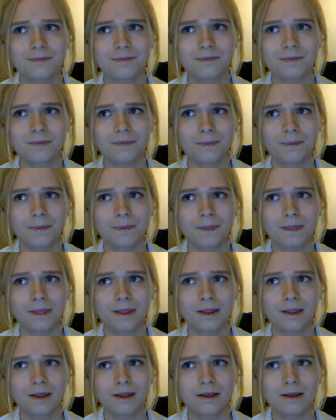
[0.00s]

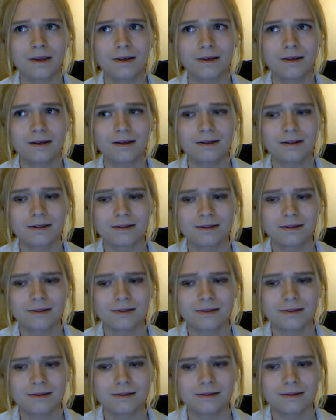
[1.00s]

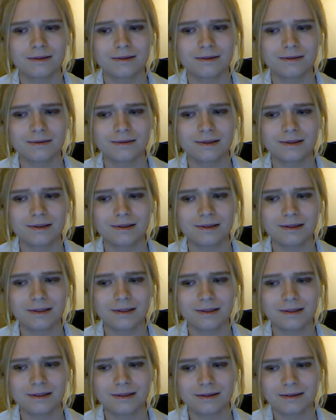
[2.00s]

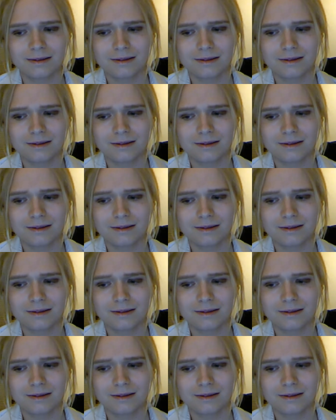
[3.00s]
(no one is talking)